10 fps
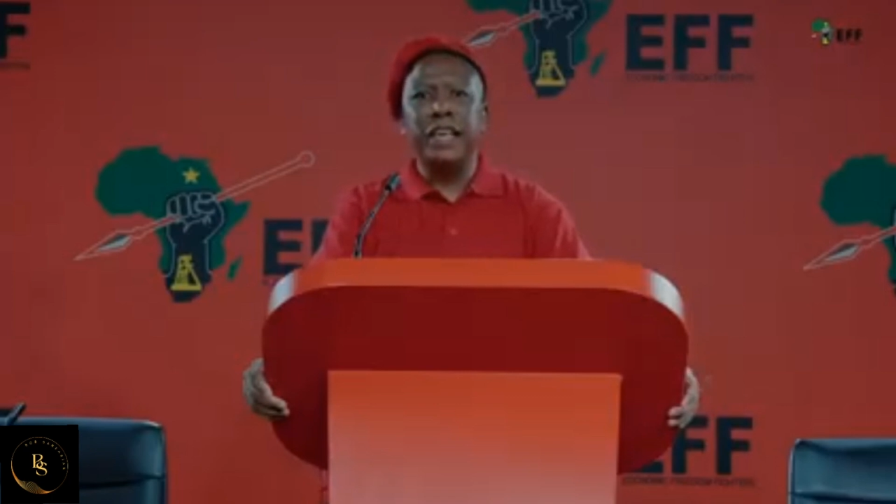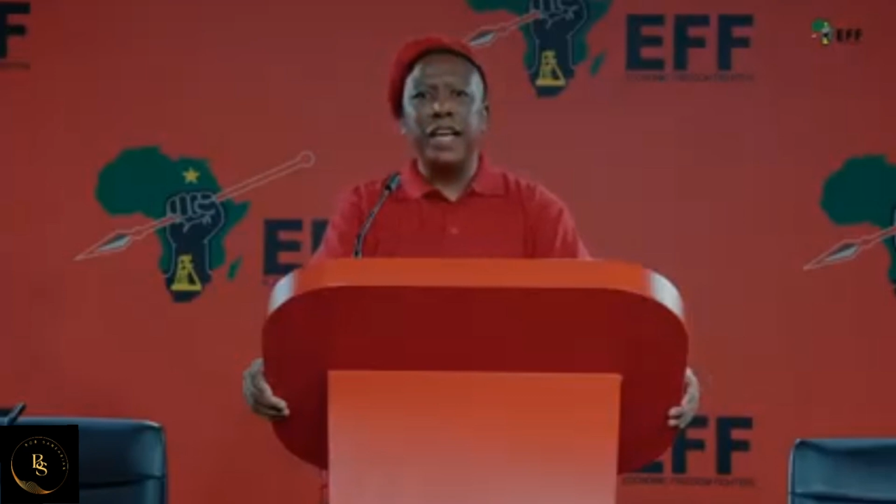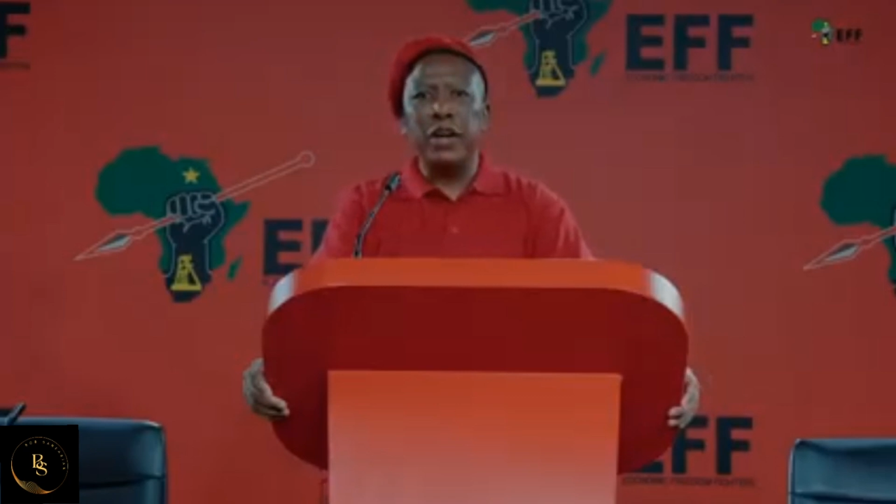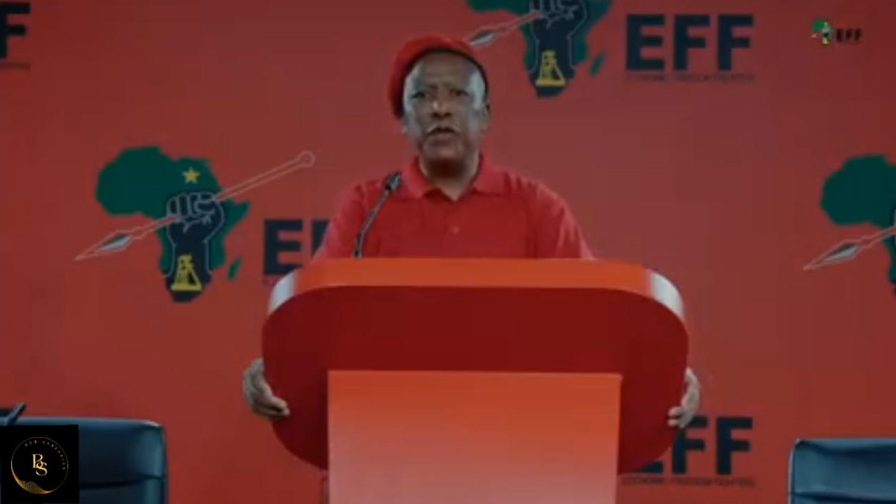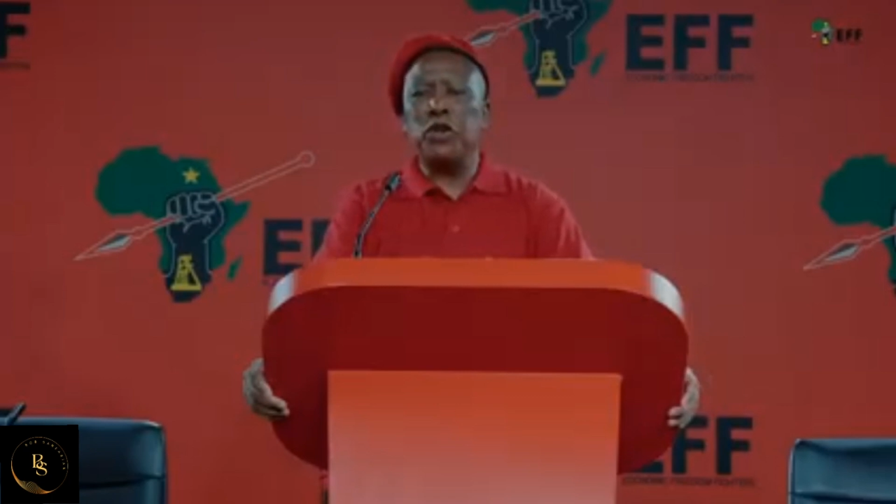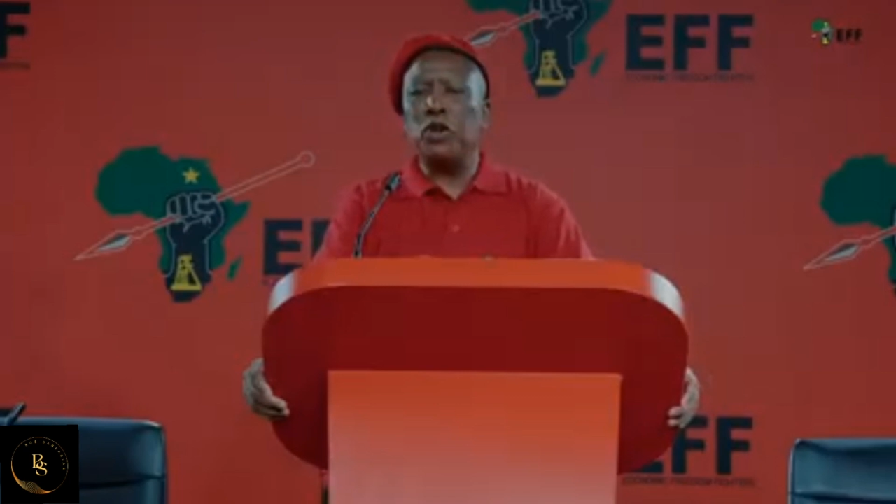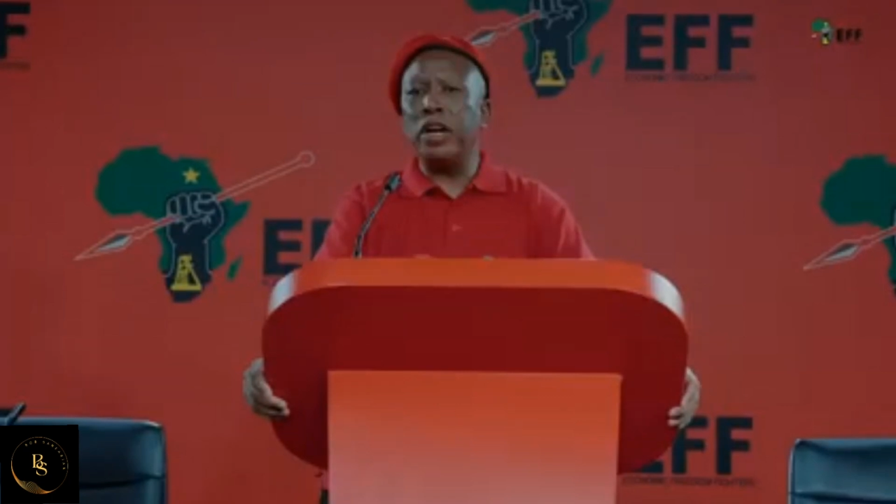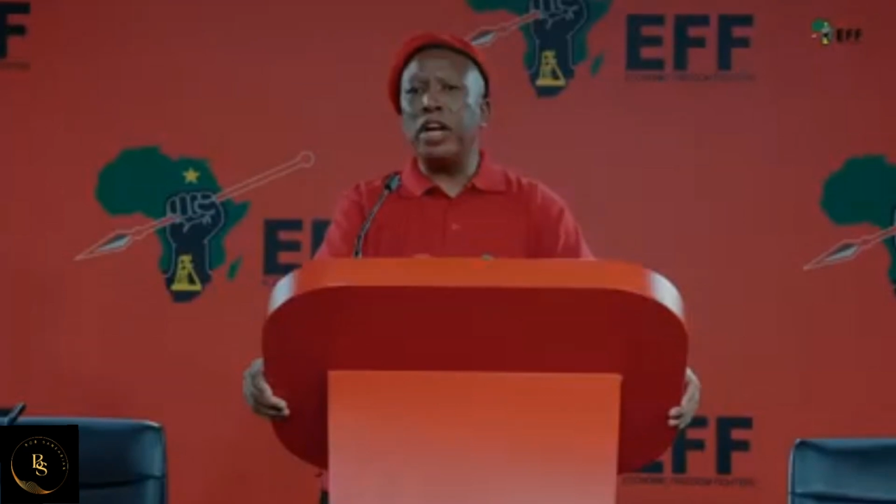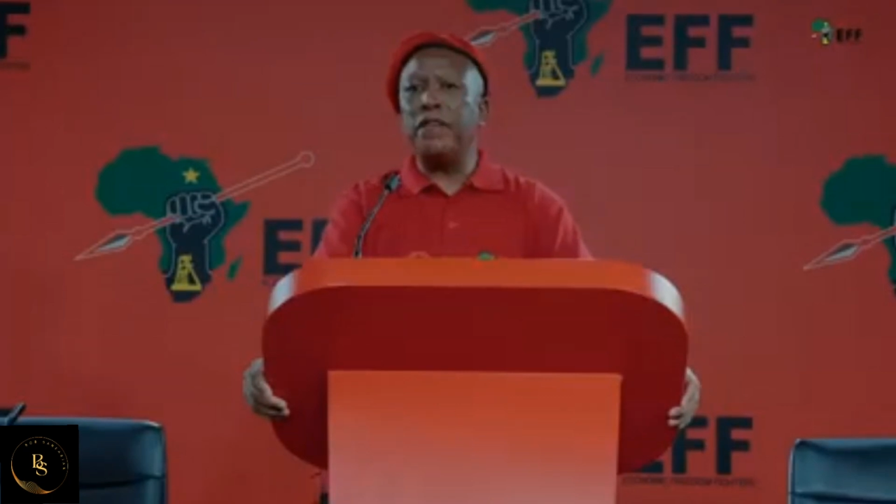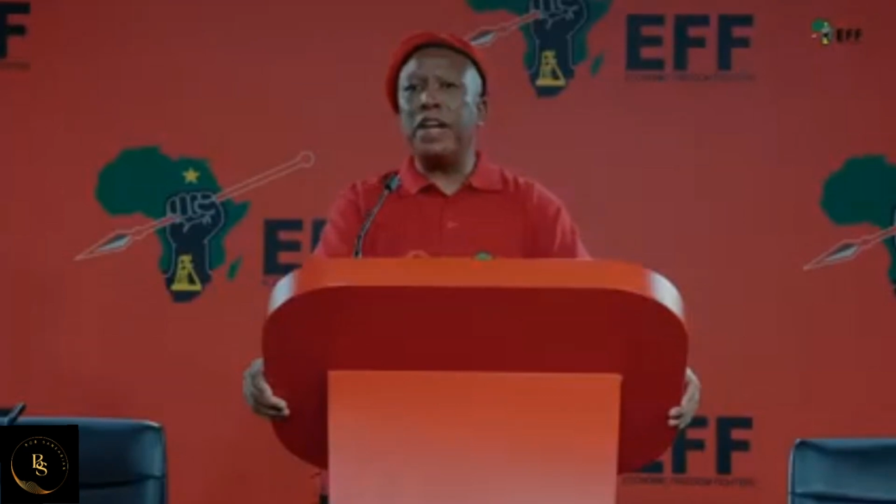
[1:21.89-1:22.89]
If you don't
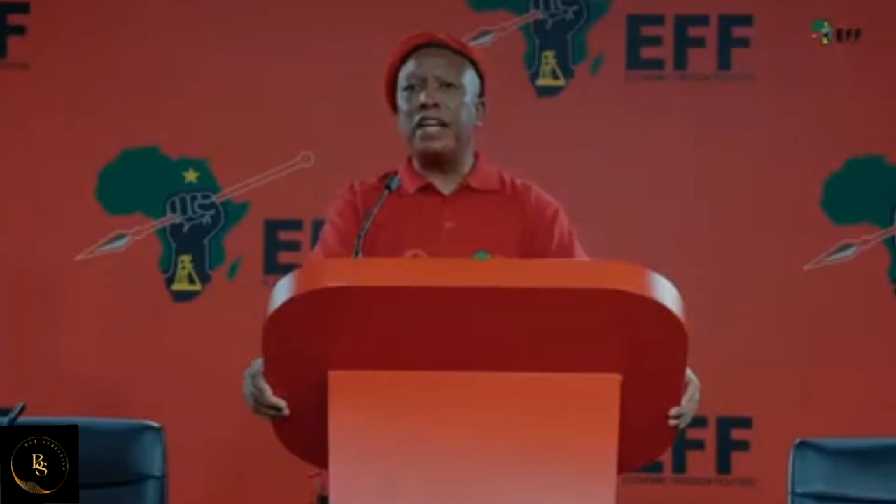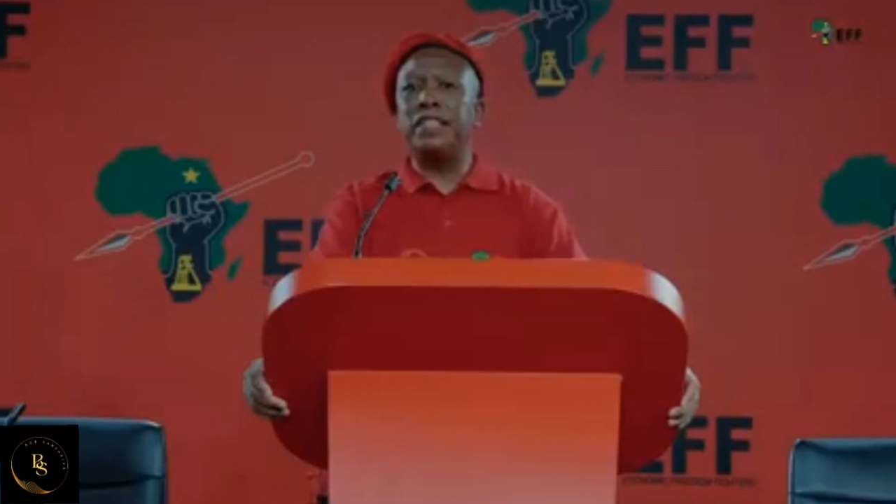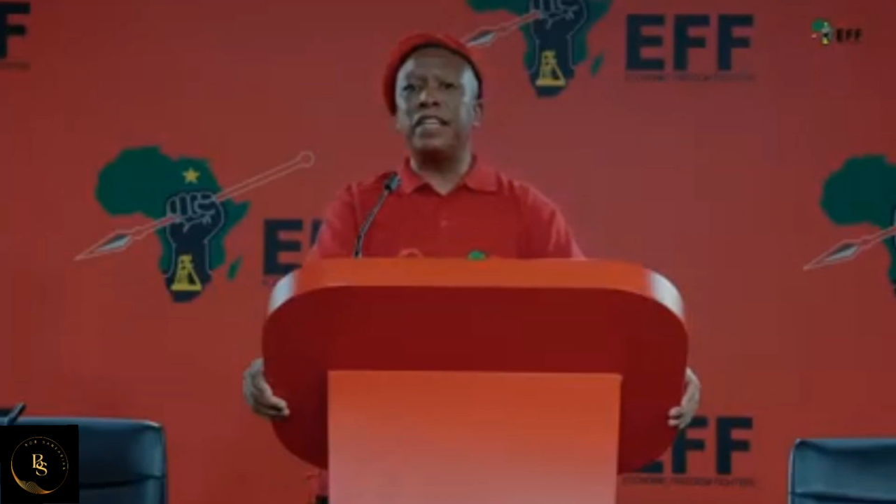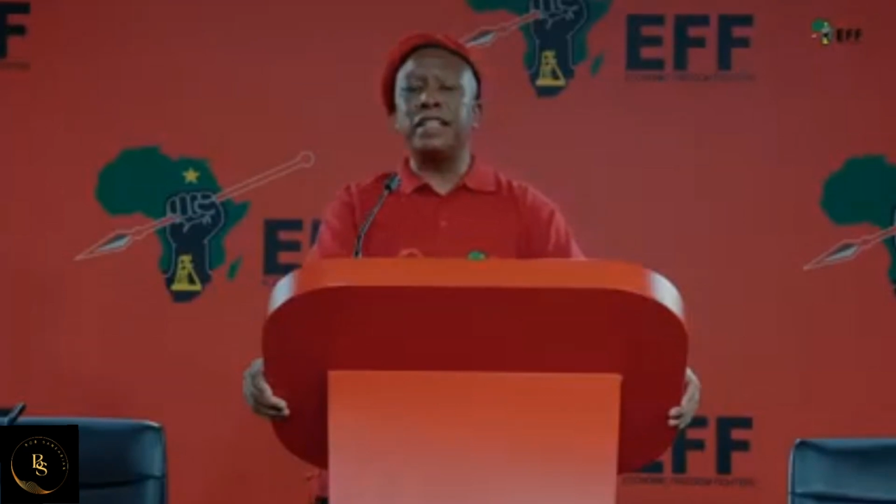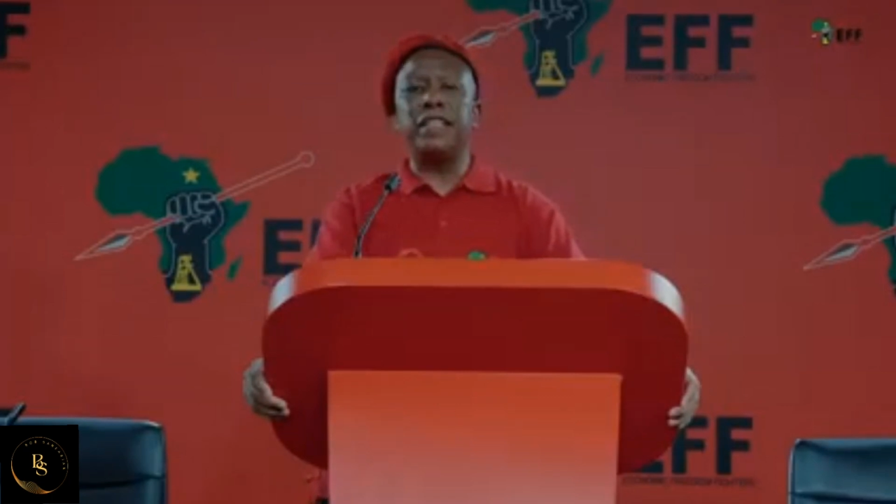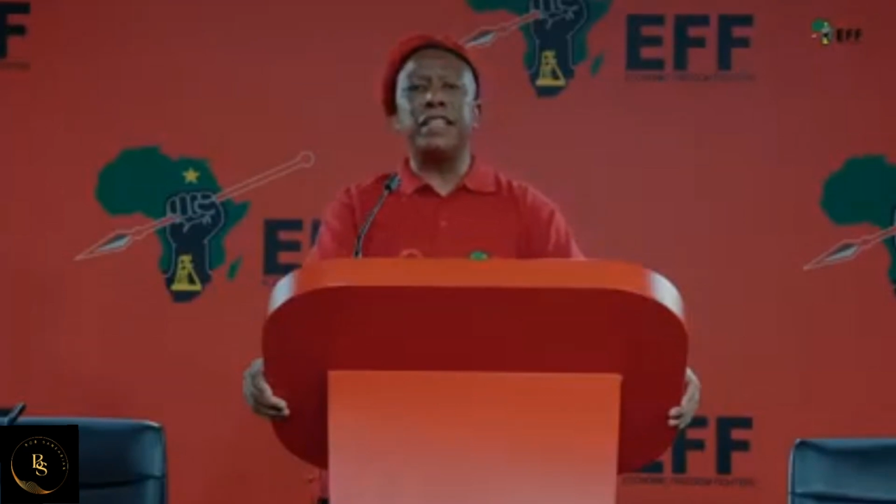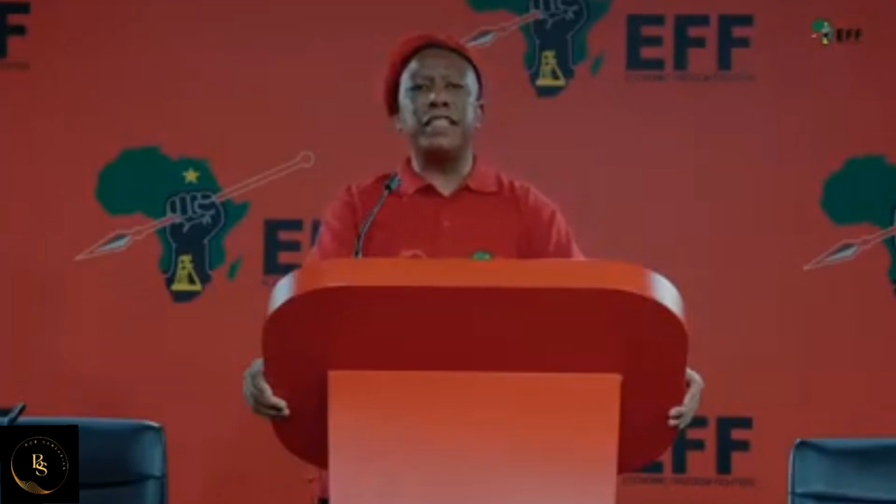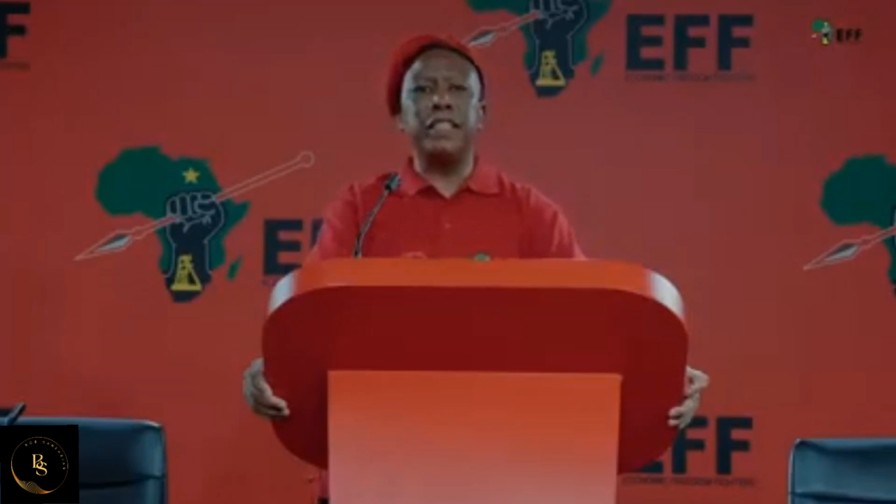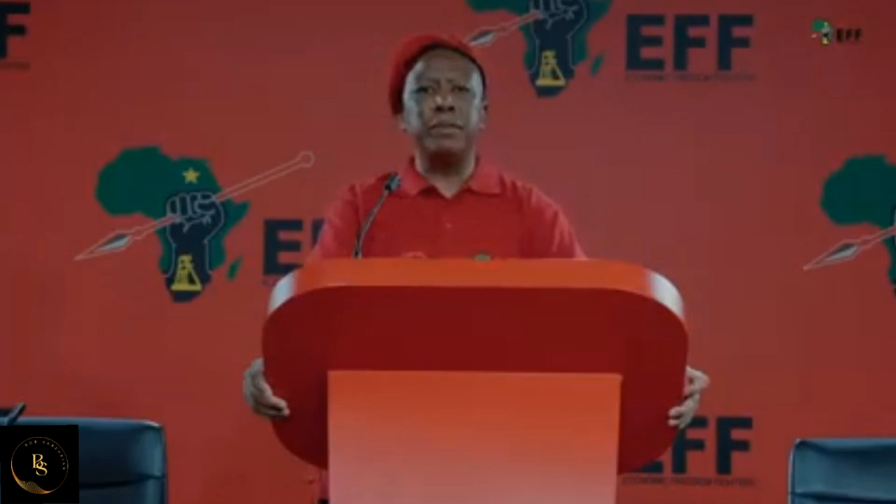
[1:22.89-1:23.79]
have electricity